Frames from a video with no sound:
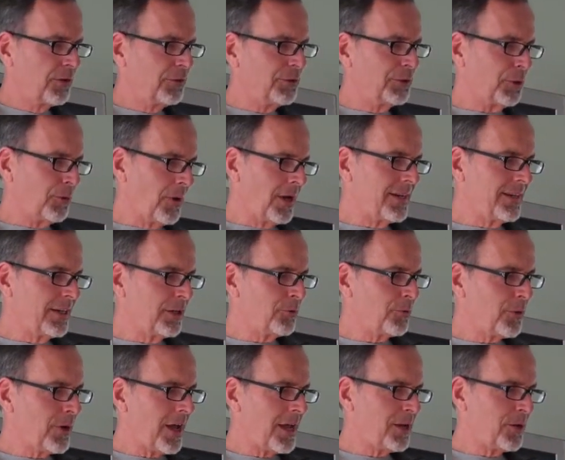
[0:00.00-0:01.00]
So I
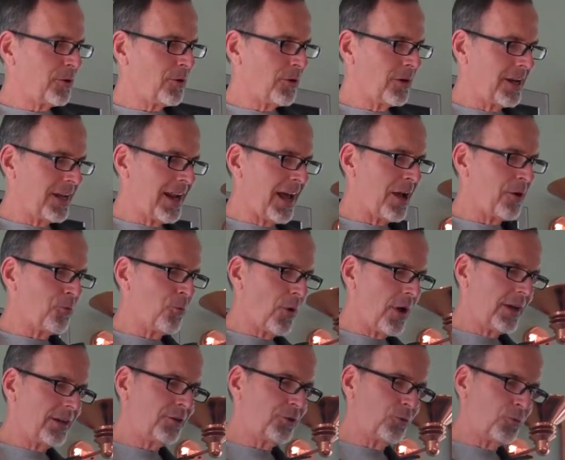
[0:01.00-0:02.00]
did what I could, and I
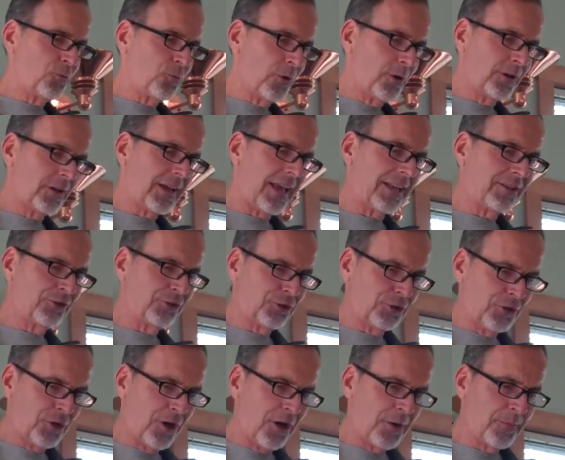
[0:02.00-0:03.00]
went to work at
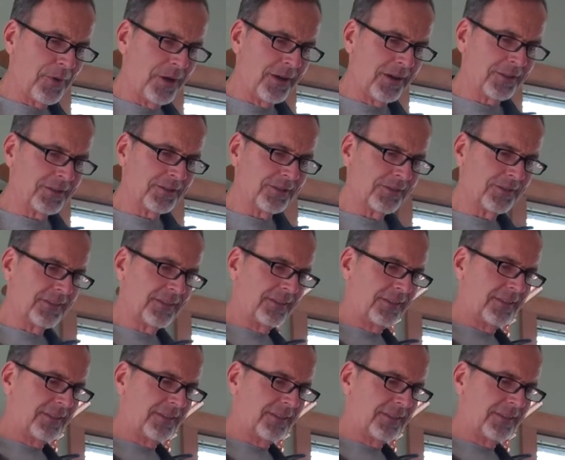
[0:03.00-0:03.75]
Starbucks.